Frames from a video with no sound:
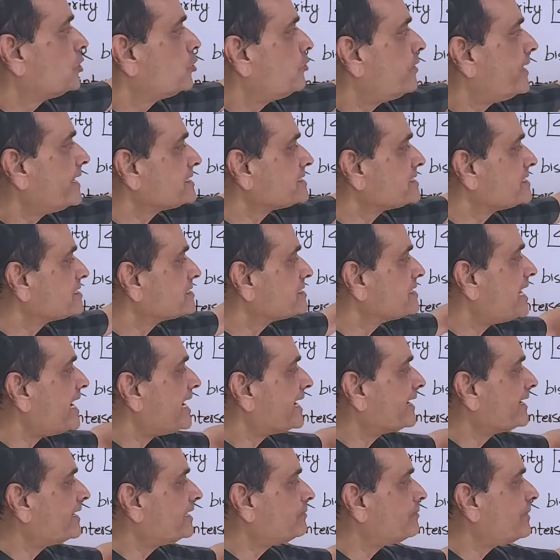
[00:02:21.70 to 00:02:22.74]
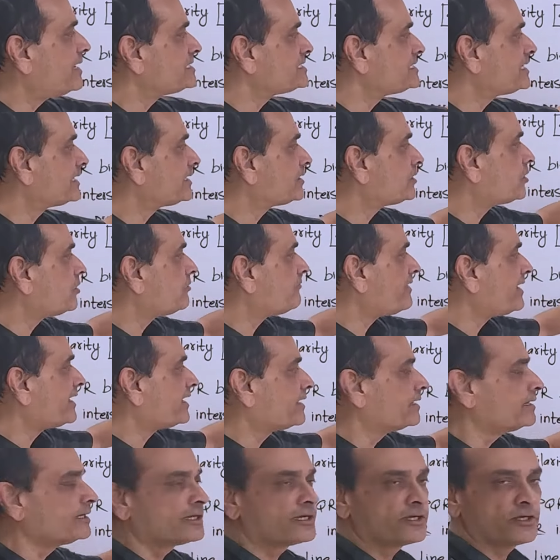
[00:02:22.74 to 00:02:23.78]
QX is the angle bisector of
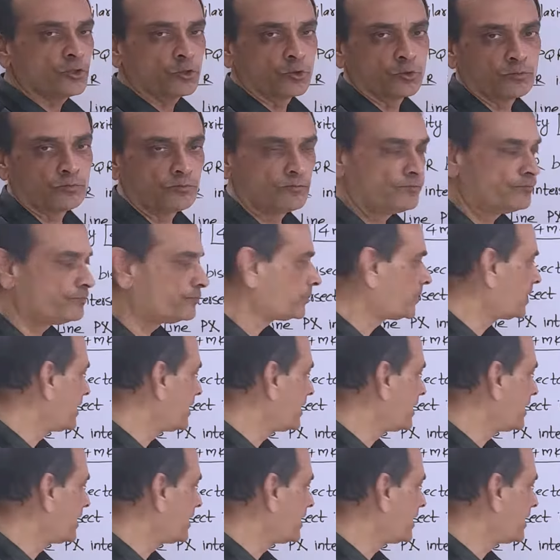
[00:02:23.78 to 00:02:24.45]
angle Q.